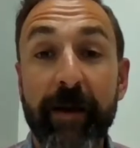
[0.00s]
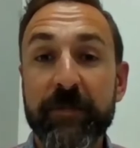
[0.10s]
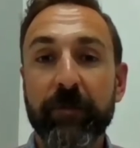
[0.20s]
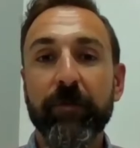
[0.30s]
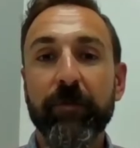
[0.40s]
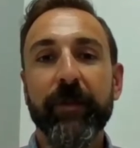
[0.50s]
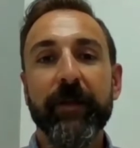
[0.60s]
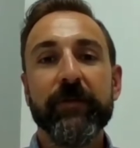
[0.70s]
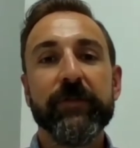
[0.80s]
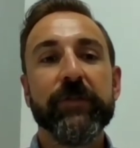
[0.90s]

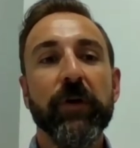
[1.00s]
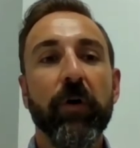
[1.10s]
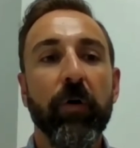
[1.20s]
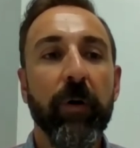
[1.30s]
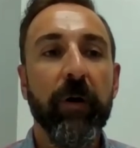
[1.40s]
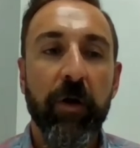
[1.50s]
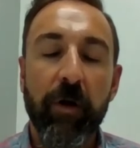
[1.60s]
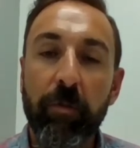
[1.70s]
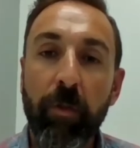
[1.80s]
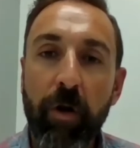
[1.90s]
absolutely. So
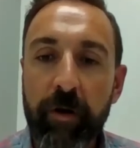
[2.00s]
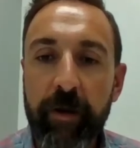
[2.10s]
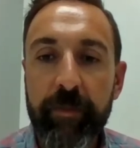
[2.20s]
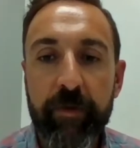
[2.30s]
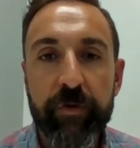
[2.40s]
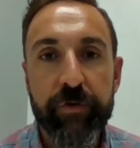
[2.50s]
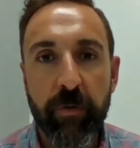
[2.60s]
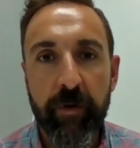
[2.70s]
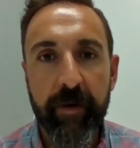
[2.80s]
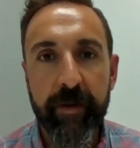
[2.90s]
long and the
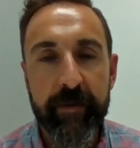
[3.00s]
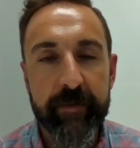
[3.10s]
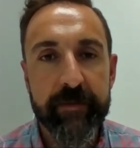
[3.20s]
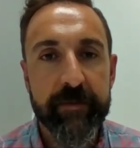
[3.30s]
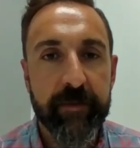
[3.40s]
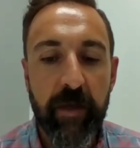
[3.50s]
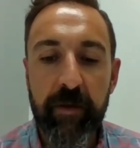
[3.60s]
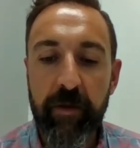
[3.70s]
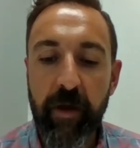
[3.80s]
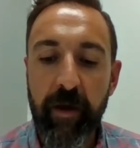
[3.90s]
short is
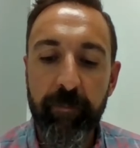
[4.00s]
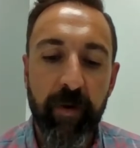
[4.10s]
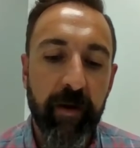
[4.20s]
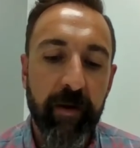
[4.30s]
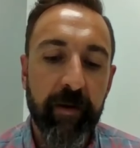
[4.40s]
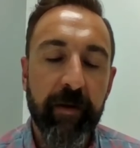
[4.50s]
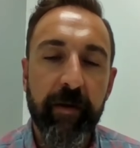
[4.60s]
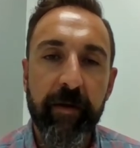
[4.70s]
I'm a